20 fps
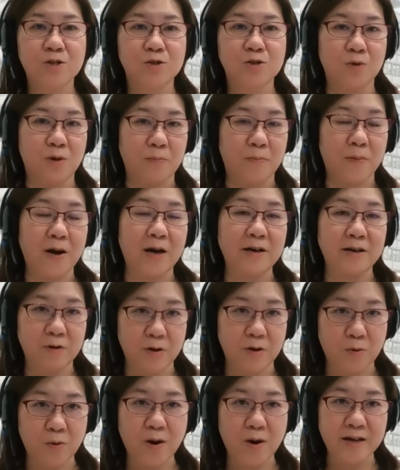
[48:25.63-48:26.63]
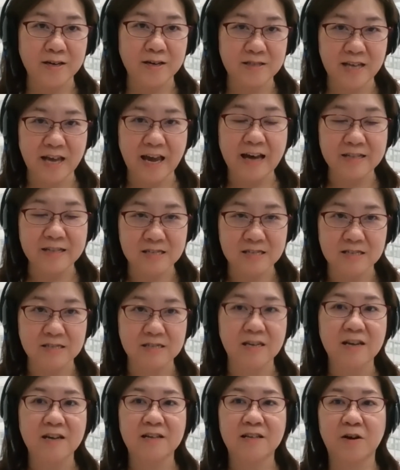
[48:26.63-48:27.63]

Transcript: to acquire the assets.